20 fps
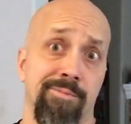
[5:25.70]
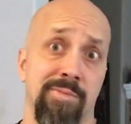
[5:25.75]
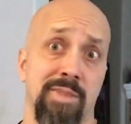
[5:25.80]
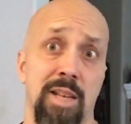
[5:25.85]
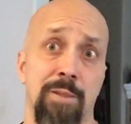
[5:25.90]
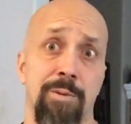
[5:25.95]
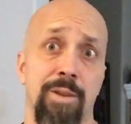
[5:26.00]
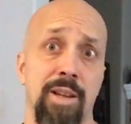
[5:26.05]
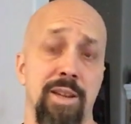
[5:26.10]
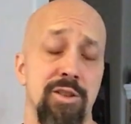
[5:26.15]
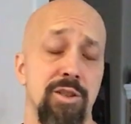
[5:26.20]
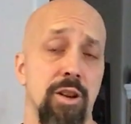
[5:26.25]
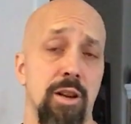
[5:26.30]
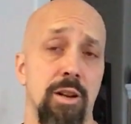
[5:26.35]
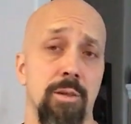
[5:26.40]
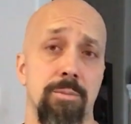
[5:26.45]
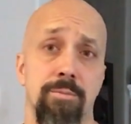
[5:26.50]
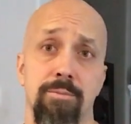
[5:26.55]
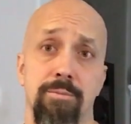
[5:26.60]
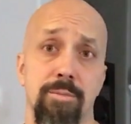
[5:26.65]
if he is going
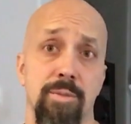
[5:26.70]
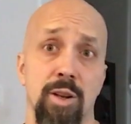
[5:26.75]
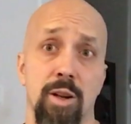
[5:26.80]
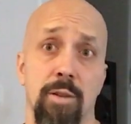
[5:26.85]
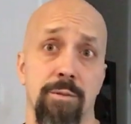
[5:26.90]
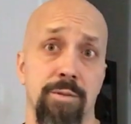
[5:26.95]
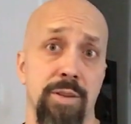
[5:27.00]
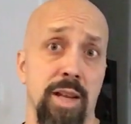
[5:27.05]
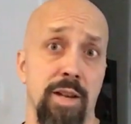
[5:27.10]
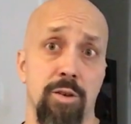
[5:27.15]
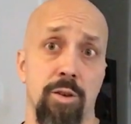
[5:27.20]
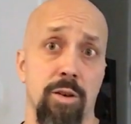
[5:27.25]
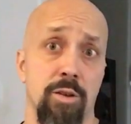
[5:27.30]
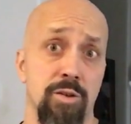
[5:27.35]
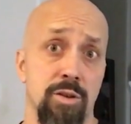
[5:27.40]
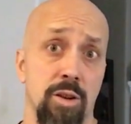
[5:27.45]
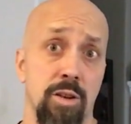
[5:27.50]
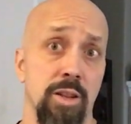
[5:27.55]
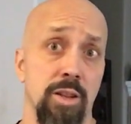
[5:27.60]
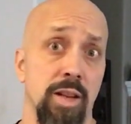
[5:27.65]
to, you know, if Dantonio
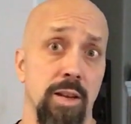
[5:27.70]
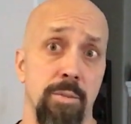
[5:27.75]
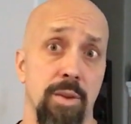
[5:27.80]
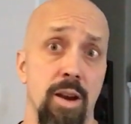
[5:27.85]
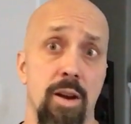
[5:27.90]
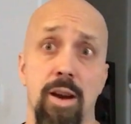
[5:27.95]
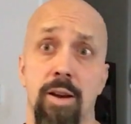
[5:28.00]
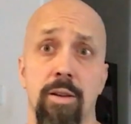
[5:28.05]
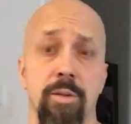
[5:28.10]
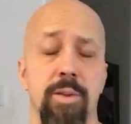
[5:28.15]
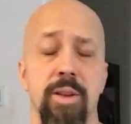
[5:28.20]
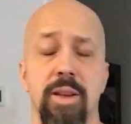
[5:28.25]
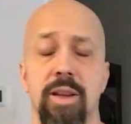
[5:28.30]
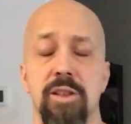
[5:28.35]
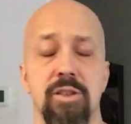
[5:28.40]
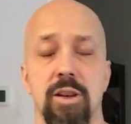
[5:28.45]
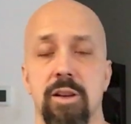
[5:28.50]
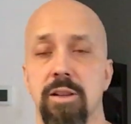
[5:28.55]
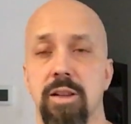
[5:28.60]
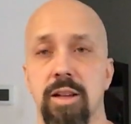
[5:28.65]
is going to let him go. I don't think
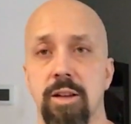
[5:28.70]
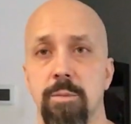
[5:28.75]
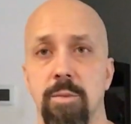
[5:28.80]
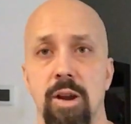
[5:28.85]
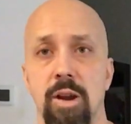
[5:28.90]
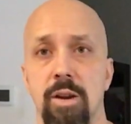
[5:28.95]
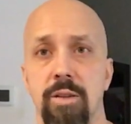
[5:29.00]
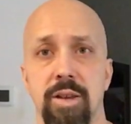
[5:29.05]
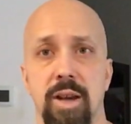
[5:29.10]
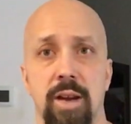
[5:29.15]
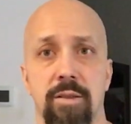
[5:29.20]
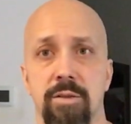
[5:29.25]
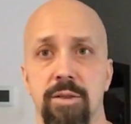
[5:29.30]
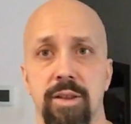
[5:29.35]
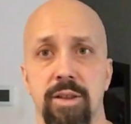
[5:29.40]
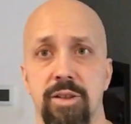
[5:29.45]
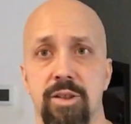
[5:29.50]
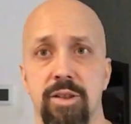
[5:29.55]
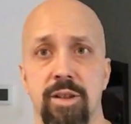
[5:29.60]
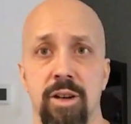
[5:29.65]
he's going to let him go after
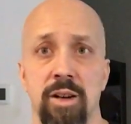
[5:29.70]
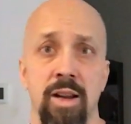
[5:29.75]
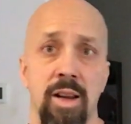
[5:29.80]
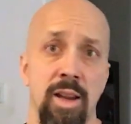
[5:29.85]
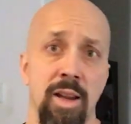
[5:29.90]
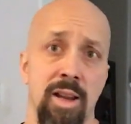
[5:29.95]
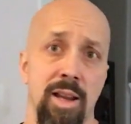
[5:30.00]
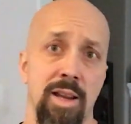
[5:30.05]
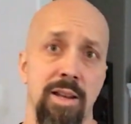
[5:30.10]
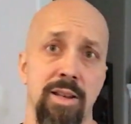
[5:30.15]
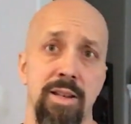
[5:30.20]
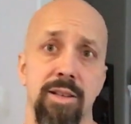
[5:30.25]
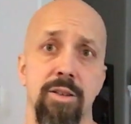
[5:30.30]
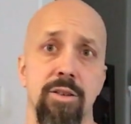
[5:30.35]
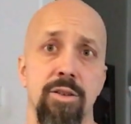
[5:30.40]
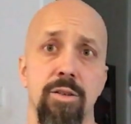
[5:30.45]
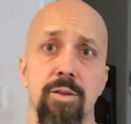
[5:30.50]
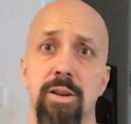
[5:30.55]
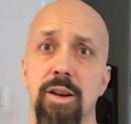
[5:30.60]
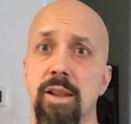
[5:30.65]
this year. He
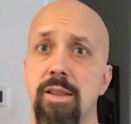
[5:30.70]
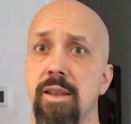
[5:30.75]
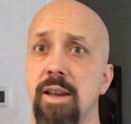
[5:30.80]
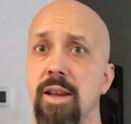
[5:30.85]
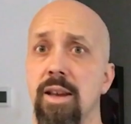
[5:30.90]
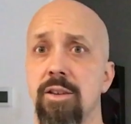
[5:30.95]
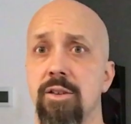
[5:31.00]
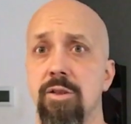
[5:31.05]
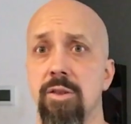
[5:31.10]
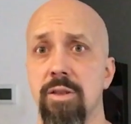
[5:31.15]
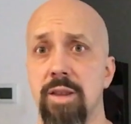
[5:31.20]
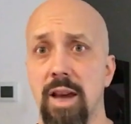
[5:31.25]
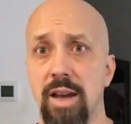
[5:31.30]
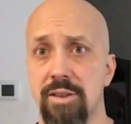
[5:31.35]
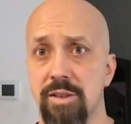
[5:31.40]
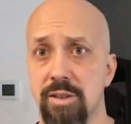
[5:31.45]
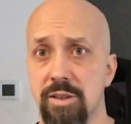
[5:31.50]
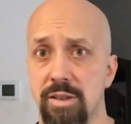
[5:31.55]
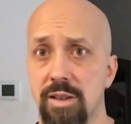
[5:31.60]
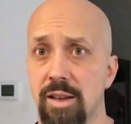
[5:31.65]
didn't do anything in
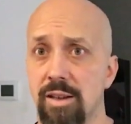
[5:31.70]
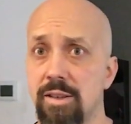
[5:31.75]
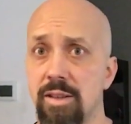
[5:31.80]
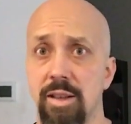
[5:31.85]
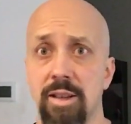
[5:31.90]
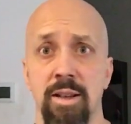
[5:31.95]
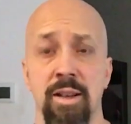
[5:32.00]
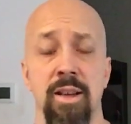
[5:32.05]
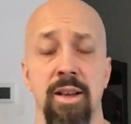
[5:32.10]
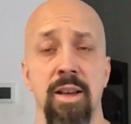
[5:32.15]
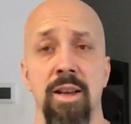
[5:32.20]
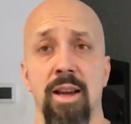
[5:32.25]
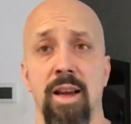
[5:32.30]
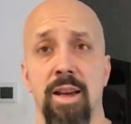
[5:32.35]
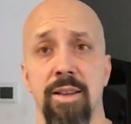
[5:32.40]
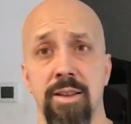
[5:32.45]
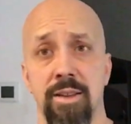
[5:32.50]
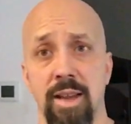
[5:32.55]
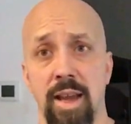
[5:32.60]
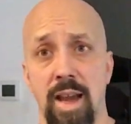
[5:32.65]
2016,
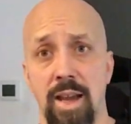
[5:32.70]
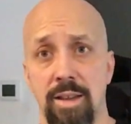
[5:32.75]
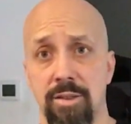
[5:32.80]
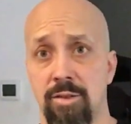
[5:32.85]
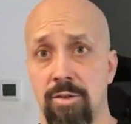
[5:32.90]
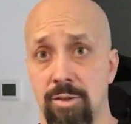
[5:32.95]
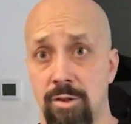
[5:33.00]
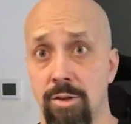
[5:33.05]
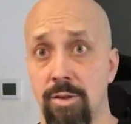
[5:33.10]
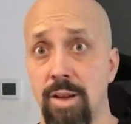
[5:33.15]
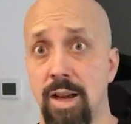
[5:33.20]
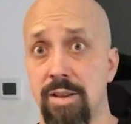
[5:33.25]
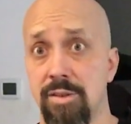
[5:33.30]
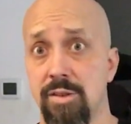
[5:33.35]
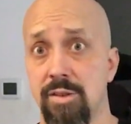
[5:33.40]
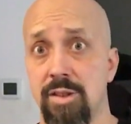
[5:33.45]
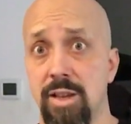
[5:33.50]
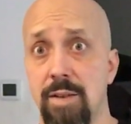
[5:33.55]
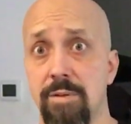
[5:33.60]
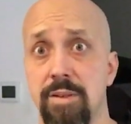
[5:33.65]
and then they had
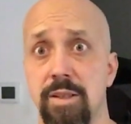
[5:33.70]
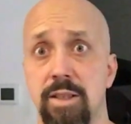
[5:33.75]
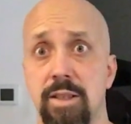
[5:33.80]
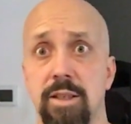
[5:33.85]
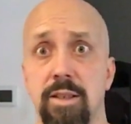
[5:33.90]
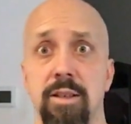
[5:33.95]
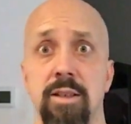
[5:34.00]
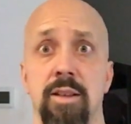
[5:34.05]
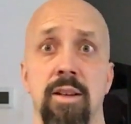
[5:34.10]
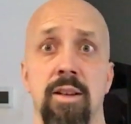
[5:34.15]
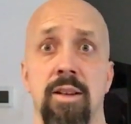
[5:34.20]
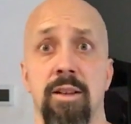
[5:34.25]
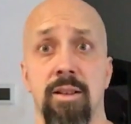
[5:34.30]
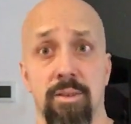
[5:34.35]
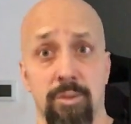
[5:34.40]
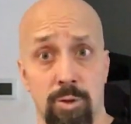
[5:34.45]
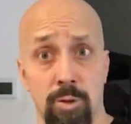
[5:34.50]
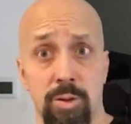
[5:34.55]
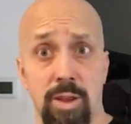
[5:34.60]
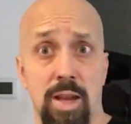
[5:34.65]
2017.
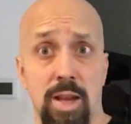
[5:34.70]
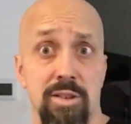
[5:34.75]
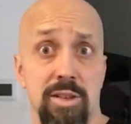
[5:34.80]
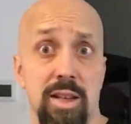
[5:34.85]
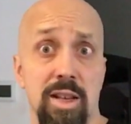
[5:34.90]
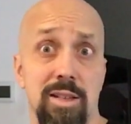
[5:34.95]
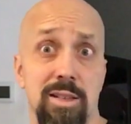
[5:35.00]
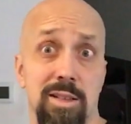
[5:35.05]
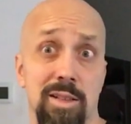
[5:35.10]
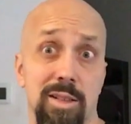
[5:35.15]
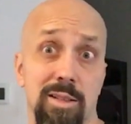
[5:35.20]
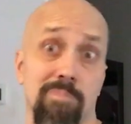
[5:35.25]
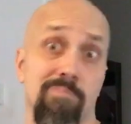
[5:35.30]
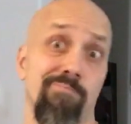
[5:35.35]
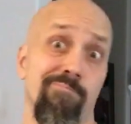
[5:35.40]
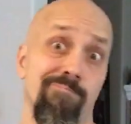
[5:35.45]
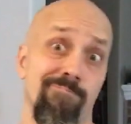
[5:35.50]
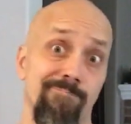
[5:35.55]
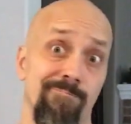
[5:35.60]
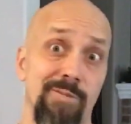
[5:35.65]
2018,
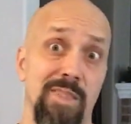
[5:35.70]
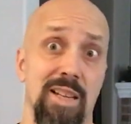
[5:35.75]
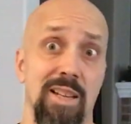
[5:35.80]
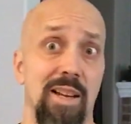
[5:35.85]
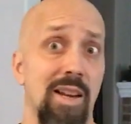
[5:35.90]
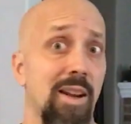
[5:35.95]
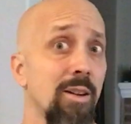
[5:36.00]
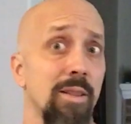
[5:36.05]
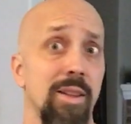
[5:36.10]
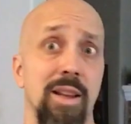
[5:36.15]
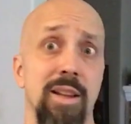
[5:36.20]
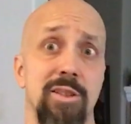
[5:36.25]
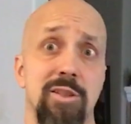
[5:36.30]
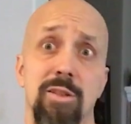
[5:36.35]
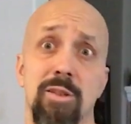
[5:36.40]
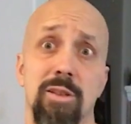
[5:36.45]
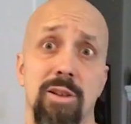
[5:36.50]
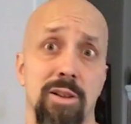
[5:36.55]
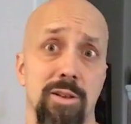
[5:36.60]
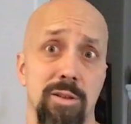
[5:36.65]
I don't think he's
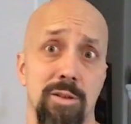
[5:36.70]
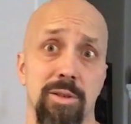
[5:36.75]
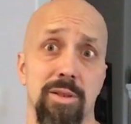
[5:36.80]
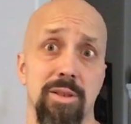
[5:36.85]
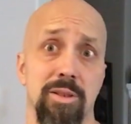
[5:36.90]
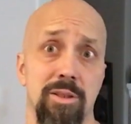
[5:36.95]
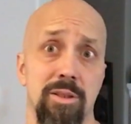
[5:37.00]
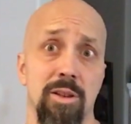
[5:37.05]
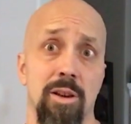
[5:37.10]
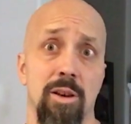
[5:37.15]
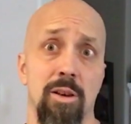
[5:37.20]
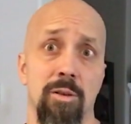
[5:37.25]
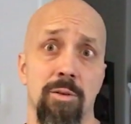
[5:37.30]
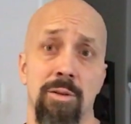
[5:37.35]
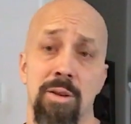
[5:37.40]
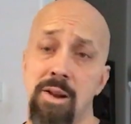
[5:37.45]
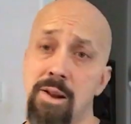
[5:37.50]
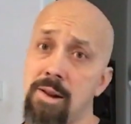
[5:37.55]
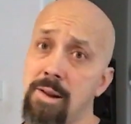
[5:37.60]
still going to do it. So